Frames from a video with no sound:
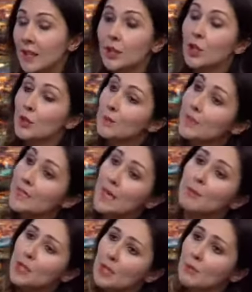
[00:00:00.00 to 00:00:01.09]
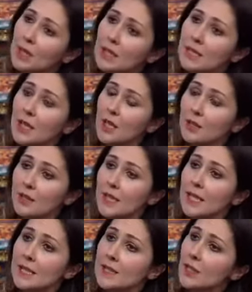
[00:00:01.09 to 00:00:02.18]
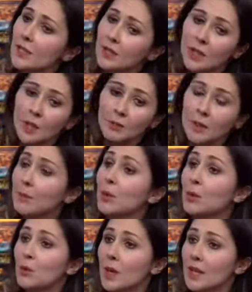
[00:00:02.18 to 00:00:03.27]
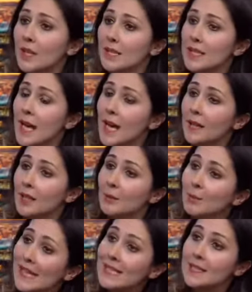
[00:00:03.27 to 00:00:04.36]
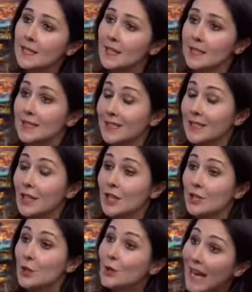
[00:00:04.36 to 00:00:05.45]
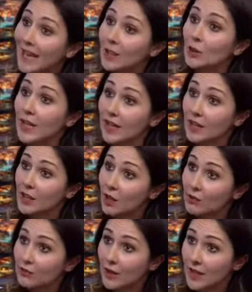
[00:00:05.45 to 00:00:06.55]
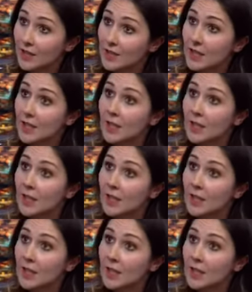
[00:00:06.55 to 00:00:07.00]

You know, the perception amongst girls is that people who work in tech are pizza-guzzling nerds who cannot get a girlfriend.